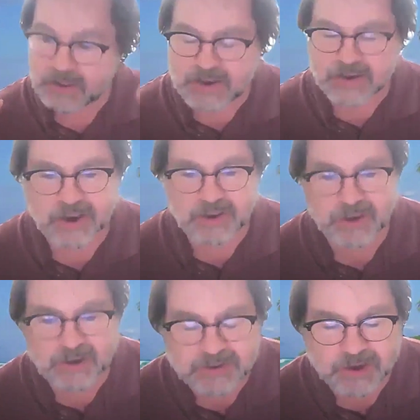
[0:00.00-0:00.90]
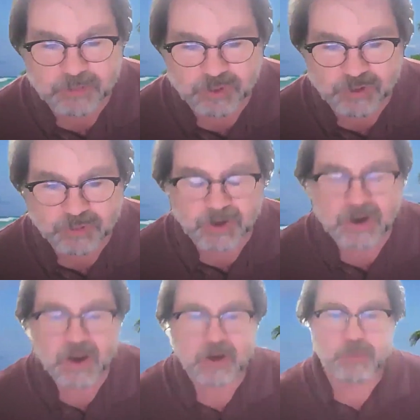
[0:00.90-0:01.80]
This, I think, is an improvement
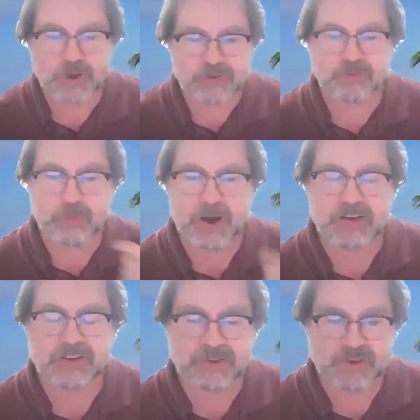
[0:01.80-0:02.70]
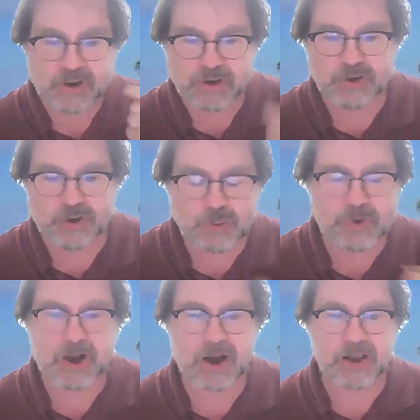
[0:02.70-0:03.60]
because it reminds us, you
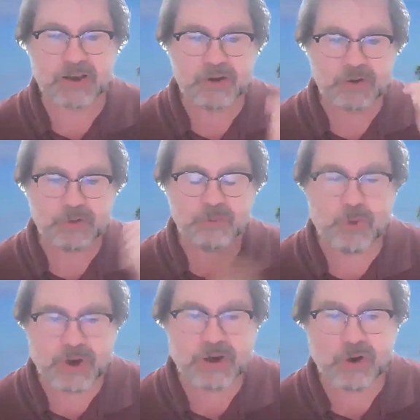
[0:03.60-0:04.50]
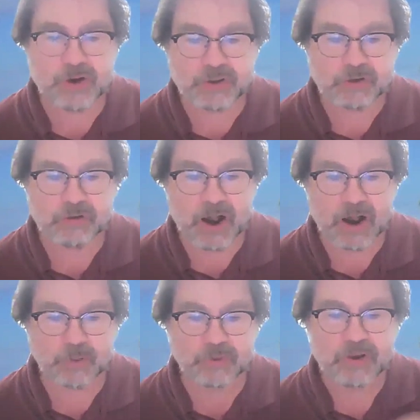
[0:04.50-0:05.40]
and I, we are the
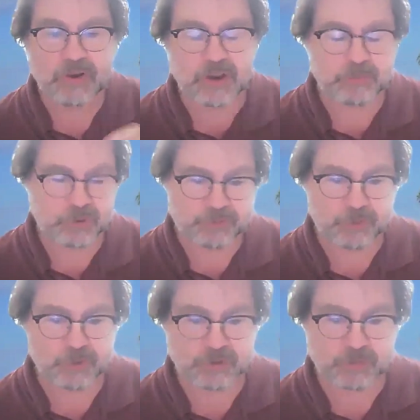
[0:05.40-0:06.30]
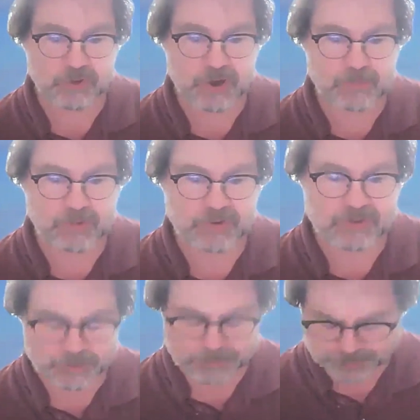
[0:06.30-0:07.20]
crowd that prefers
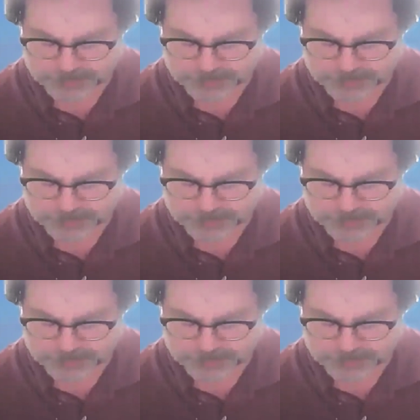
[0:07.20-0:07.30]
Barabbas.